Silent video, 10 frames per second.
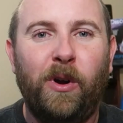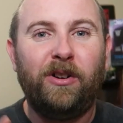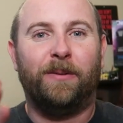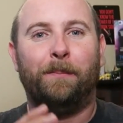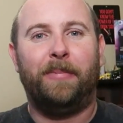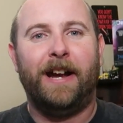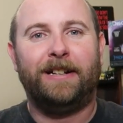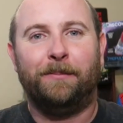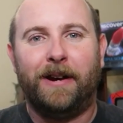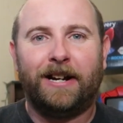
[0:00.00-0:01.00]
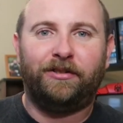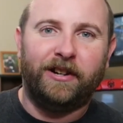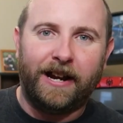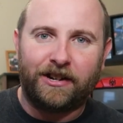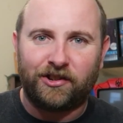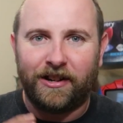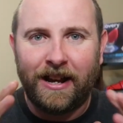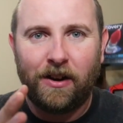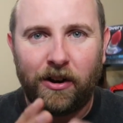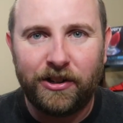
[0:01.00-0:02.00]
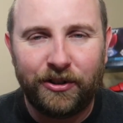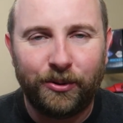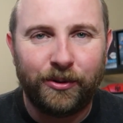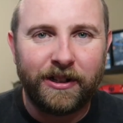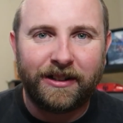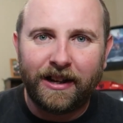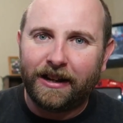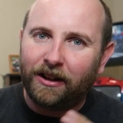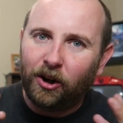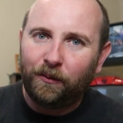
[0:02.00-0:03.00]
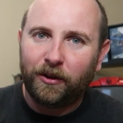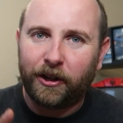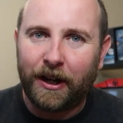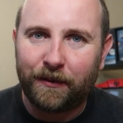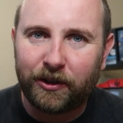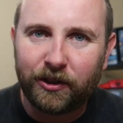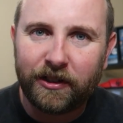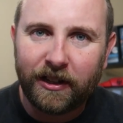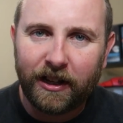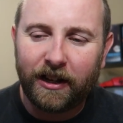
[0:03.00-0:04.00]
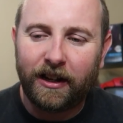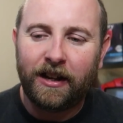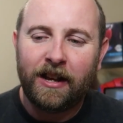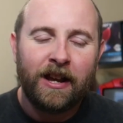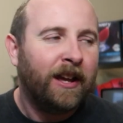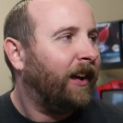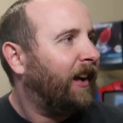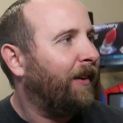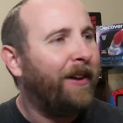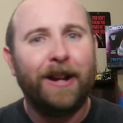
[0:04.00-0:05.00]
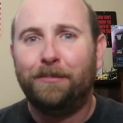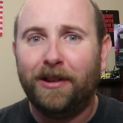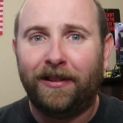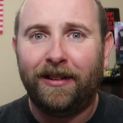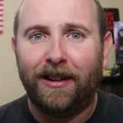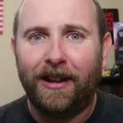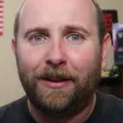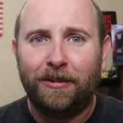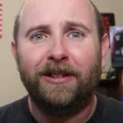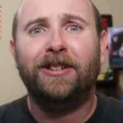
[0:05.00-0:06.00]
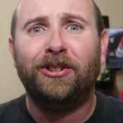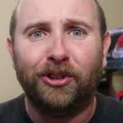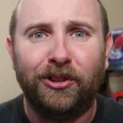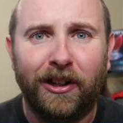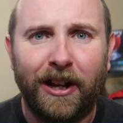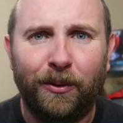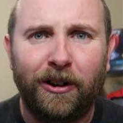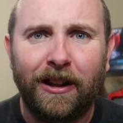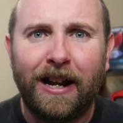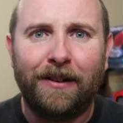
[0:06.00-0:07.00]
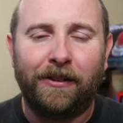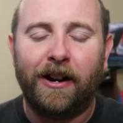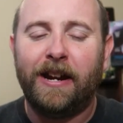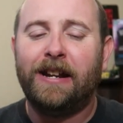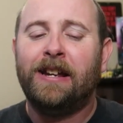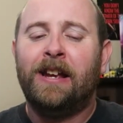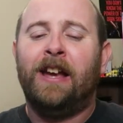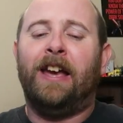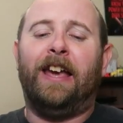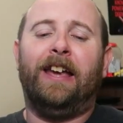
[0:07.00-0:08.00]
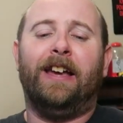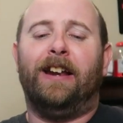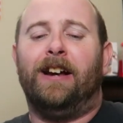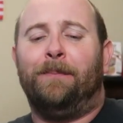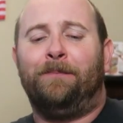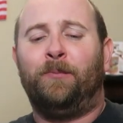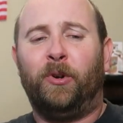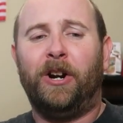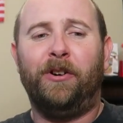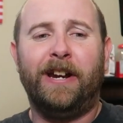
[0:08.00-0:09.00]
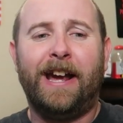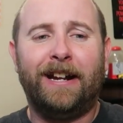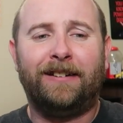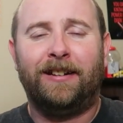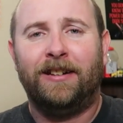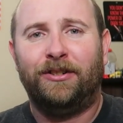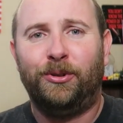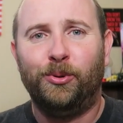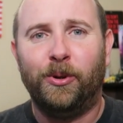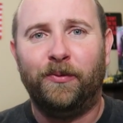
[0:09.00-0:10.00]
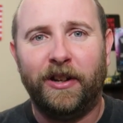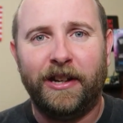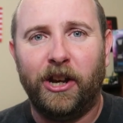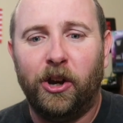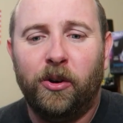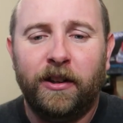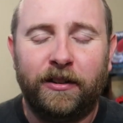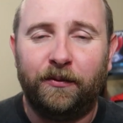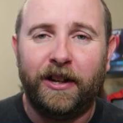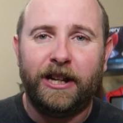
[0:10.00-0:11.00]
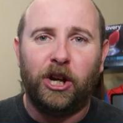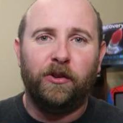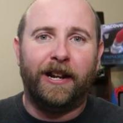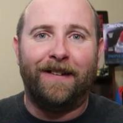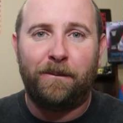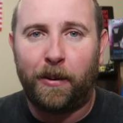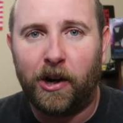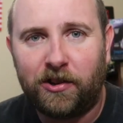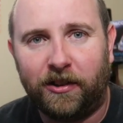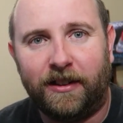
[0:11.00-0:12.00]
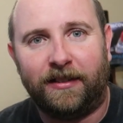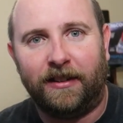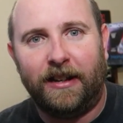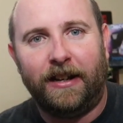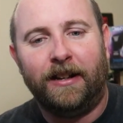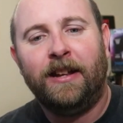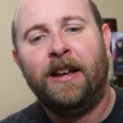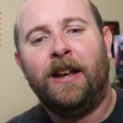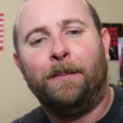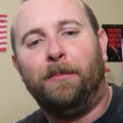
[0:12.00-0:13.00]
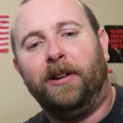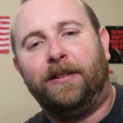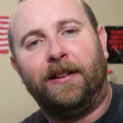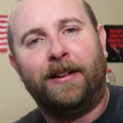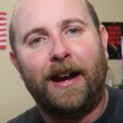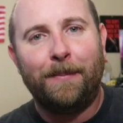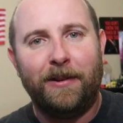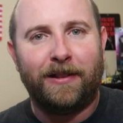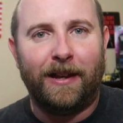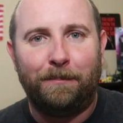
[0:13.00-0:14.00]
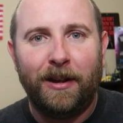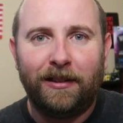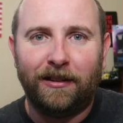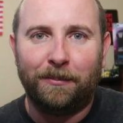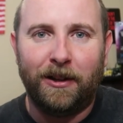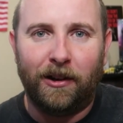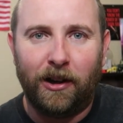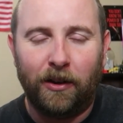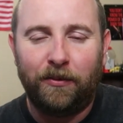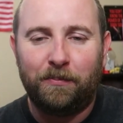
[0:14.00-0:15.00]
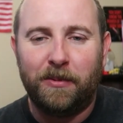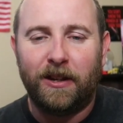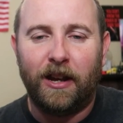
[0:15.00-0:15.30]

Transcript: Welcome back to Max Reaction. How are you doing today? Hopefully you're having a good day. I've had a busy day, but it's a good day. We're alive, right? And we're gonna react to a video. It's a video that I've partially seen, but it's a topic that pisses me off, to